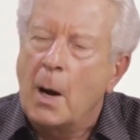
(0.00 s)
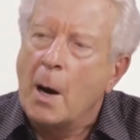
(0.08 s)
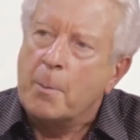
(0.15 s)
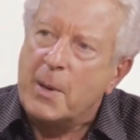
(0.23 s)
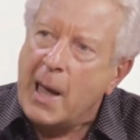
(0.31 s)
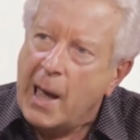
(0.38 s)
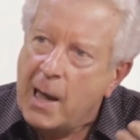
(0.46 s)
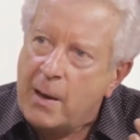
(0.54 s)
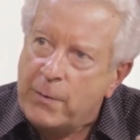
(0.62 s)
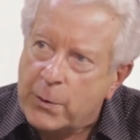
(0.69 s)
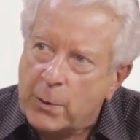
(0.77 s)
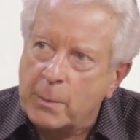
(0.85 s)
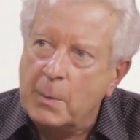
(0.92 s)
Our
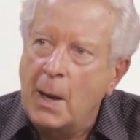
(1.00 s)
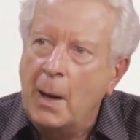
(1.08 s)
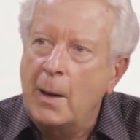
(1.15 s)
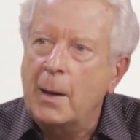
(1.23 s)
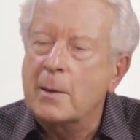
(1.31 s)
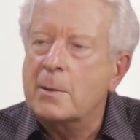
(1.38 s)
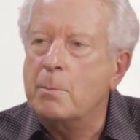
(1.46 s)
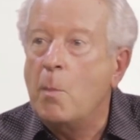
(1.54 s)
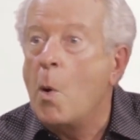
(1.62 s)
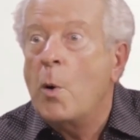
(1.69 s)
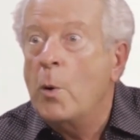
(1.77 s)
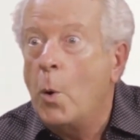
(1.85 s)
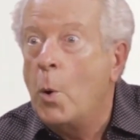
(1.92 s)
behavior is
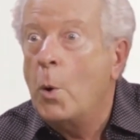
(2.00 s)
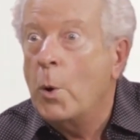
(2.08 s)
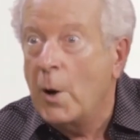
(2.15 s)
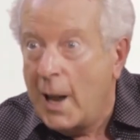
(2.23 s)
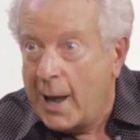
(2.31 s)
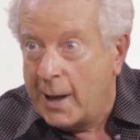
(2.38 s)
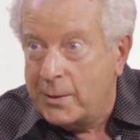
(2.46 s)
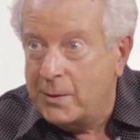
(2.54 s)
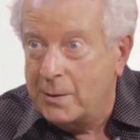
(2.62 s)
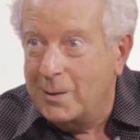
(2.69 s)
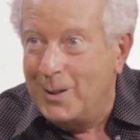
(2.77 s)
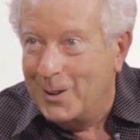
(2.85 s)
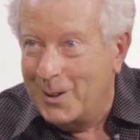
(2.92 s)
more or
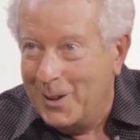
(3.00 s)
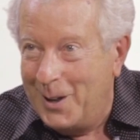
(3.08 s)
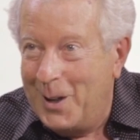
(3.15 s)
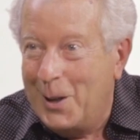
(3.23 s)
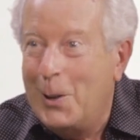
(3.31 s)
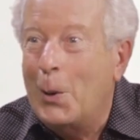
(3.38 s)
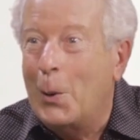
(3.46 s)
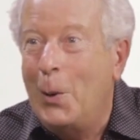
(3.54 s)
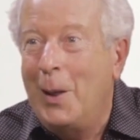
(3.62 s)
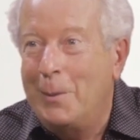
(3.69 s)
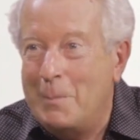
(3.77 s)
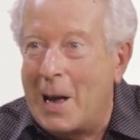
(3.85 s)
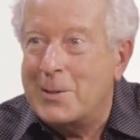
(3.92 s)
less
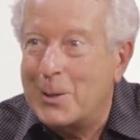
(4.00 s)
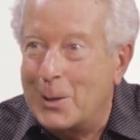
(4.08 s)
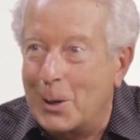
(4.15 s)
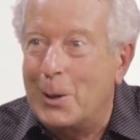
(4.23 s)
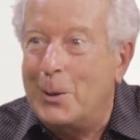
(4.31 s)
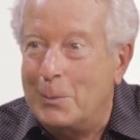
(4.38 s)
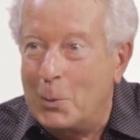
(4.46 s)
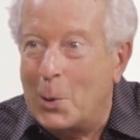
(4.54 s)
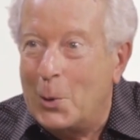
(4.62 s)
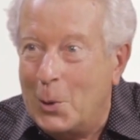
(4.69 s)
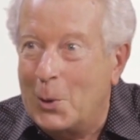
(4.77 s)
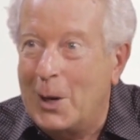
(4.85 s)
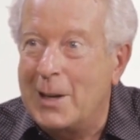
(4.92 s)
masculine,
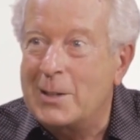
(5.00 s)
more or